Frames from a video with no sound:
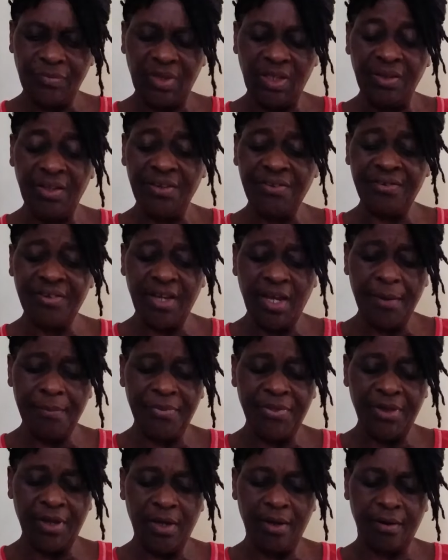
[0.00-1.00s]
the same
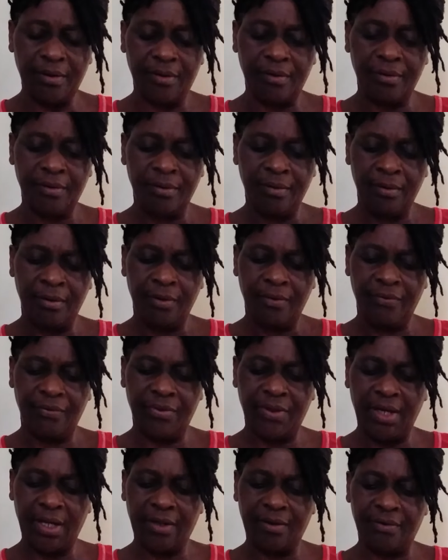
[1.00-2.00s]
thing
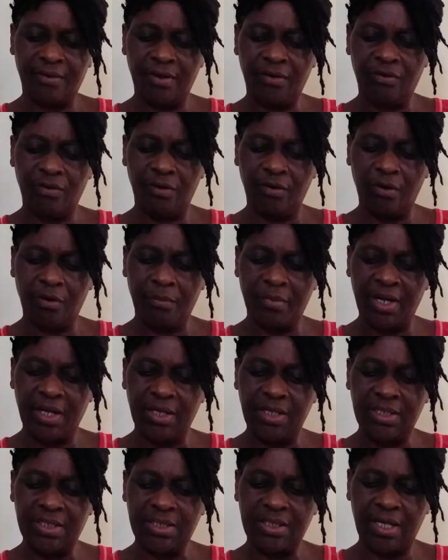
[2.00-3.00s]
that this young
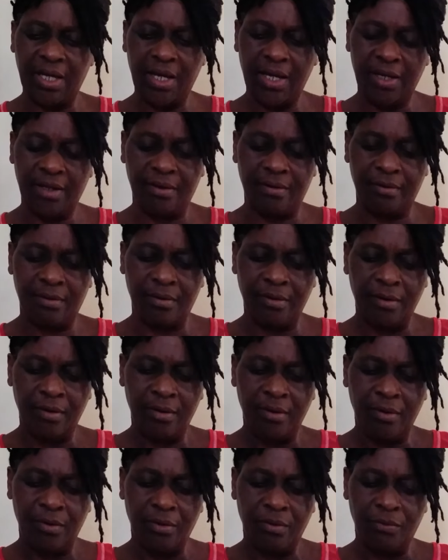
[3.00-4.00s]
man is saying.
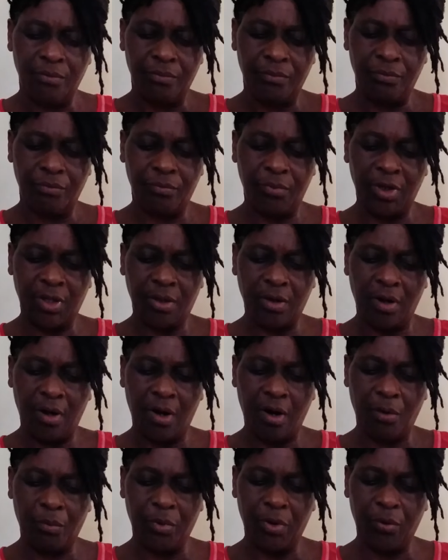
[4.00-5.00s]
What
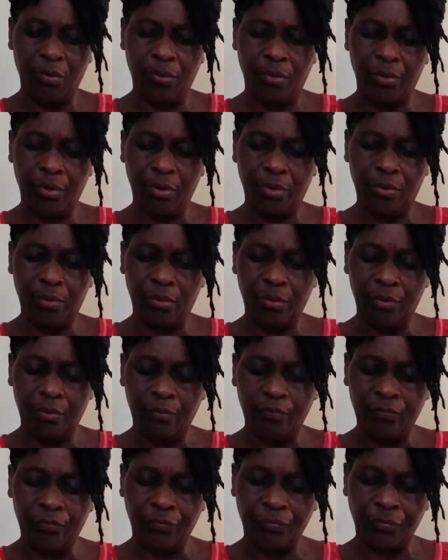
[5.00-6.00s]
are we going to,
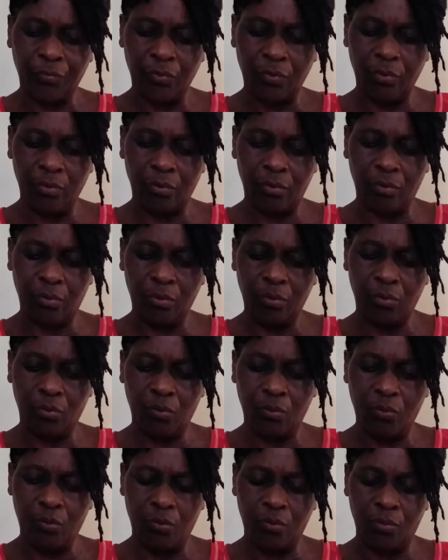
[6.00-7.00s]
to
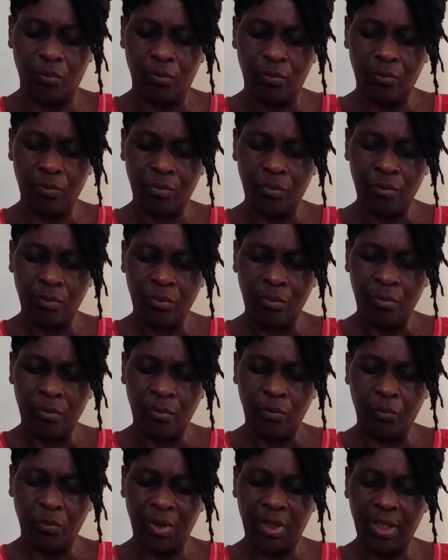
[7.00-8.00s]
do?
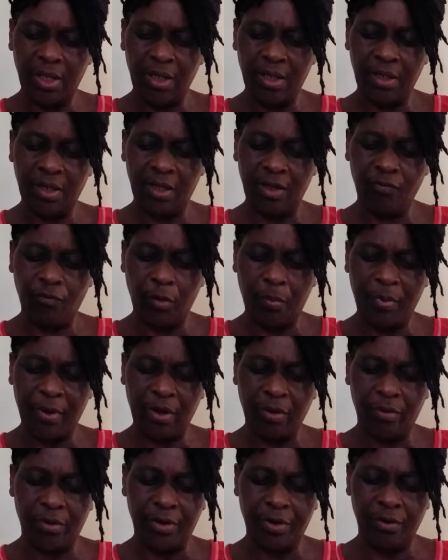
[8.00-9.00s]
We cannot give up
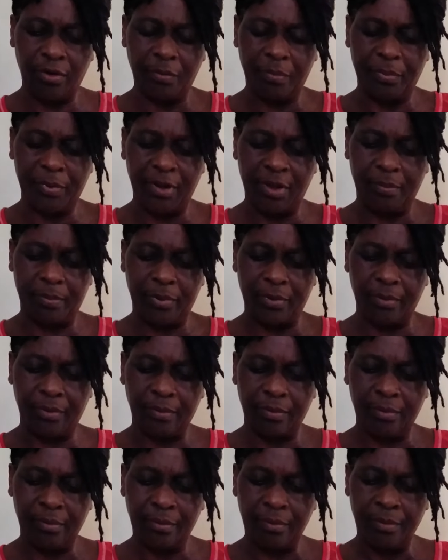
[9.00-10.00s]
on our young
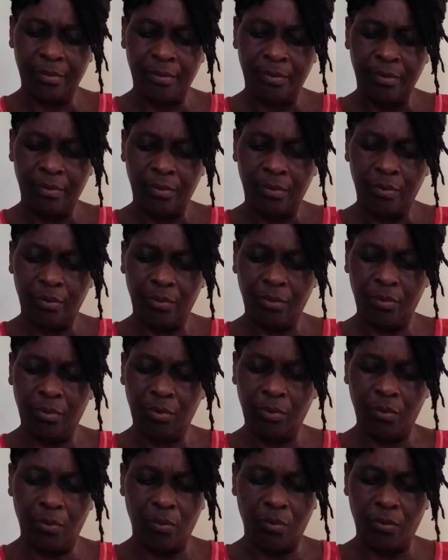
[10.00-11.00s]
people. Oh
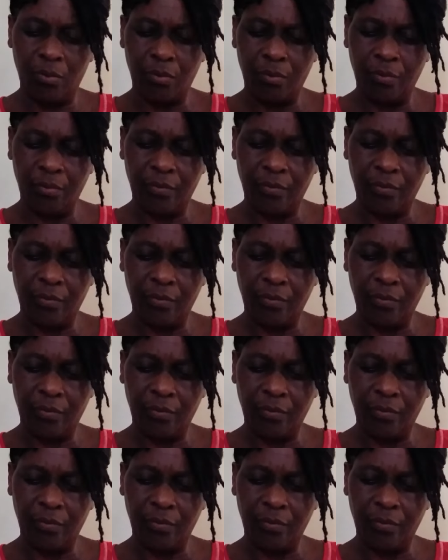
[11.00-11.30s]
no.